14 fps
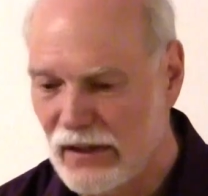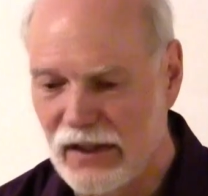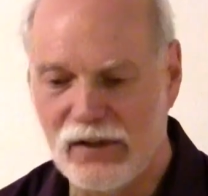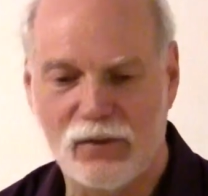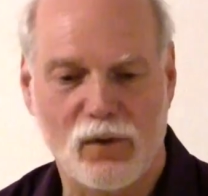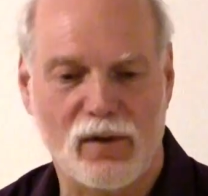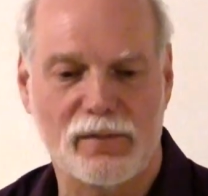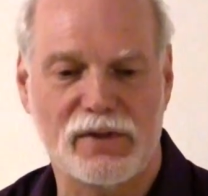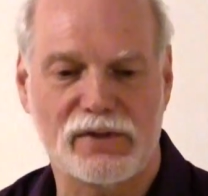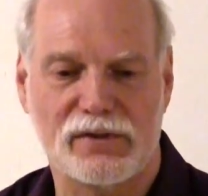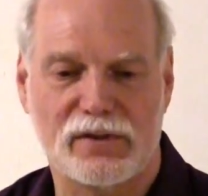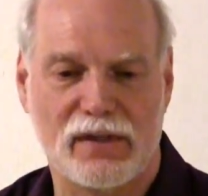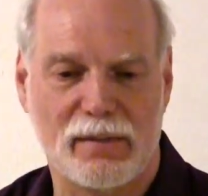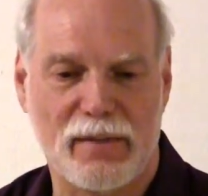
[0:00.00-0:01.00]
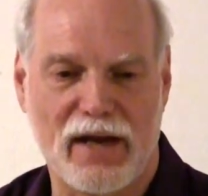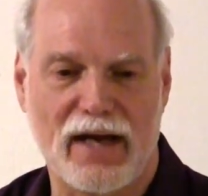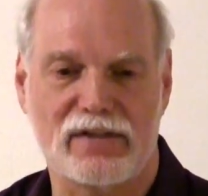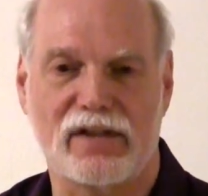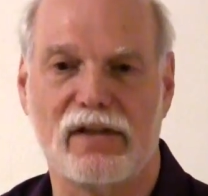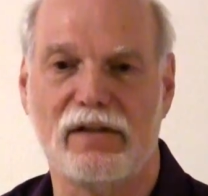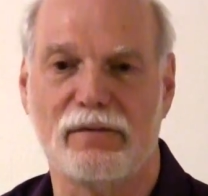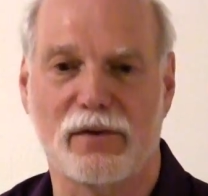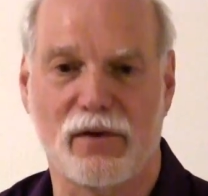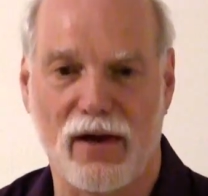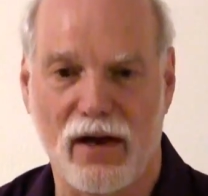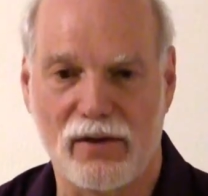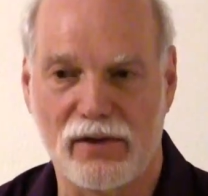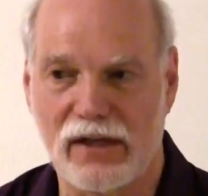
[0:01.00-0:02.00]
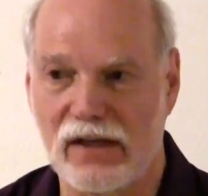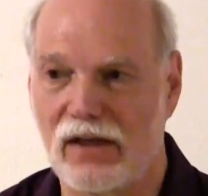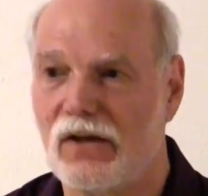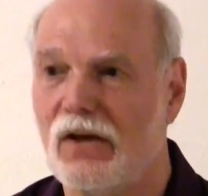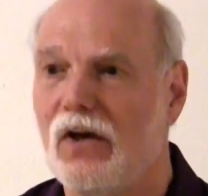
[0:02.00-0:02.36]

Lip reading: enormous capacity for grounding.